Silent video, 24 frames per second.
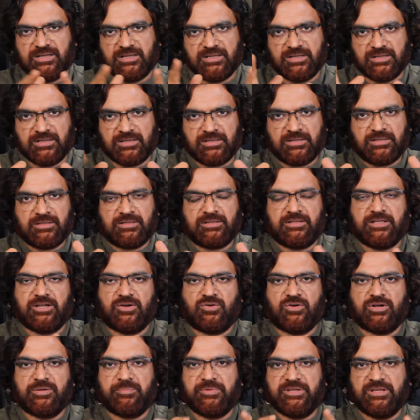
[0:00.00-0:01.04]
they are
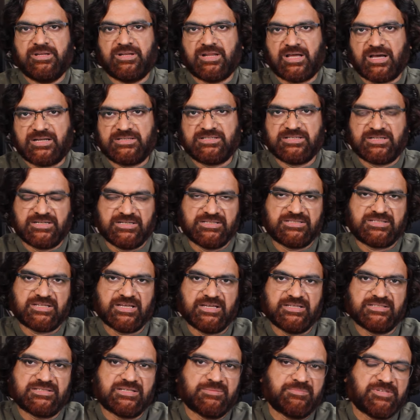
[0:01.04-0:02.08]
going to be larger in
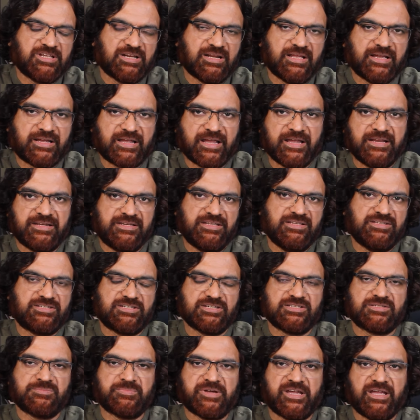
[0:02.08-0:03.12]
size, something like 8
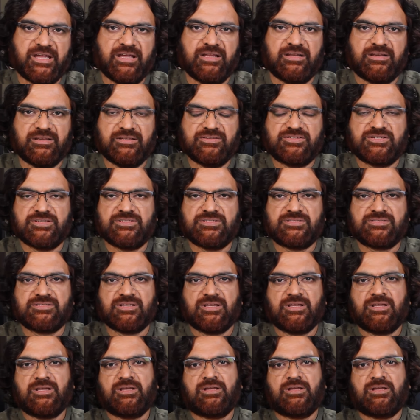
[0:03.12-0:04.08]
inches by 8 inches,